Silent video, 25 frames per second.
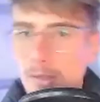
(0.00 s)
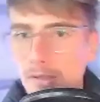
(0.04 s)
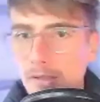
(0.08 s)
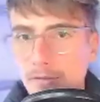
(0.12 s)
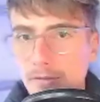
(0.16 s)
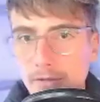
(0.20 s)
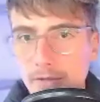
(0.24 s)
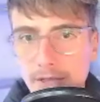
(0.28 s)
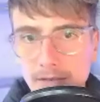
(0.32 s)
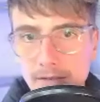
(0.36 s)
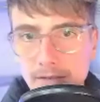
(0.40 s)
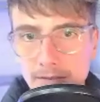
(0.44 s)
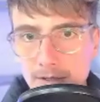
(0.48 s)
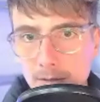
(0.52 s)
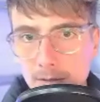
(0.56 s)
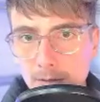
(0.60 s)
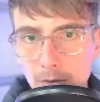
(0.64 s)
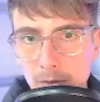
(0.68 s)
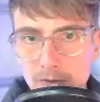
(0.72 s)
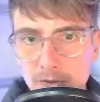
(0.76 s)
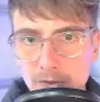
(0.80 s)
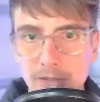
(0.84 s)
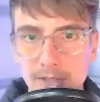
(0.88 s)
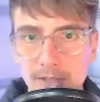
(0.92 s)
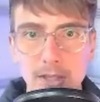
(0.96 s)
of an evening
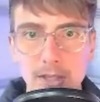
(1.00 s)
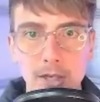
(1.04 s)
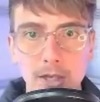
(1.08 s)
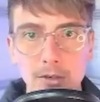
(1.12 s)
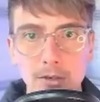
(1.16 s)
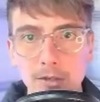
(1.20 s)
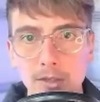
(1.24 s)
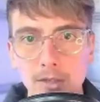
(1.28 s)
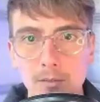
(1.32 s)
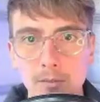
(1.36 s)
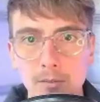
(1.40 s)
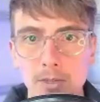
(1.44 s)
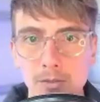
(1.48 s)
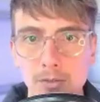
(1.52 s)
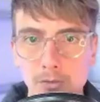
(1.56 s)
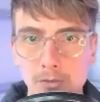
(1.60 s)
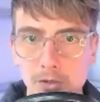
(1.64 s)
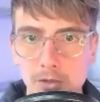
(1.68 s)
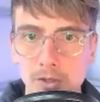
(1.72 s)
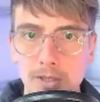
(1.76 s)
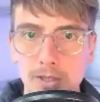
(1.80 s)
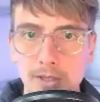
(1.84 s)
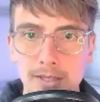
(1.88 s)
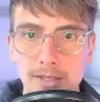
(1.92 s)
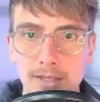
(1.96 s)
routine going when you were
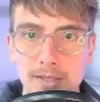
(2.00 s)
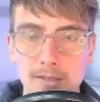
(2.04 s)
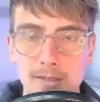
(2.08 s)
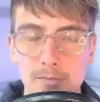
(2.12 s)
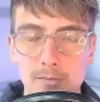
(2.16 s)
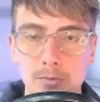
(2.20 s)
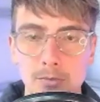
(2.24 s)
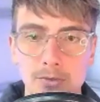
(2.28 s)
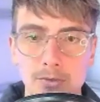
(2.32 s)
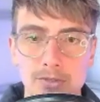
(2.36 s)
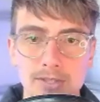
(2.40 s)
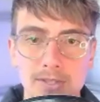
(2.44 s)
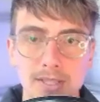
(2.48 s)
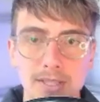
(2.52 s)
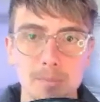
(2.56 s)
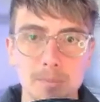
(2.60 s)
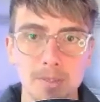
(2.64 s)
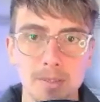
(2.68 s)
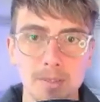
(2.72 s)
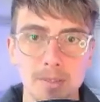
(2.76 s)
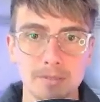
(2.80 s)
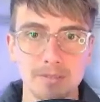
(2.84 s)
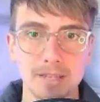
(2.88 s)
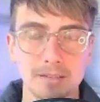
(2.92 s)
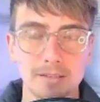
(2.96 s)
trying to get some more sleep
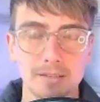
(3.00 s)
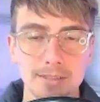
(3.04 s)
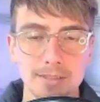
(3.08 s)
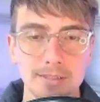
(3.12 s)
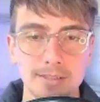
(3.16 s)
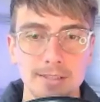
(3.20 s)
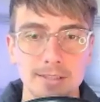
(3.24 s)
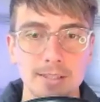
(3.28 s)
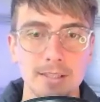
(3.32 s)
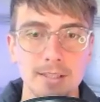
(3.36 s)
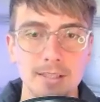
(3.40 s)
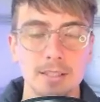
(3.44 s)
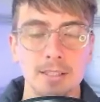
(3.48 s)
after having Lila?